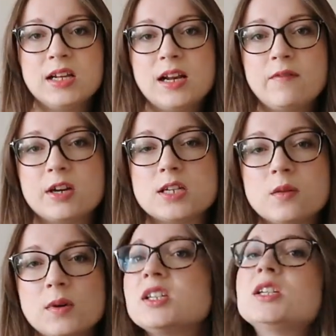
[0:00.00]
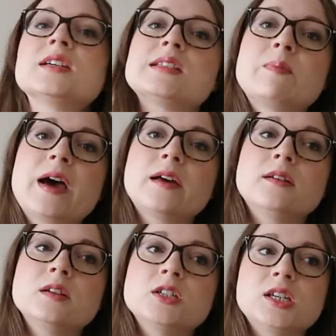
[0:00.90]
really clever actually, the way she does the pattern.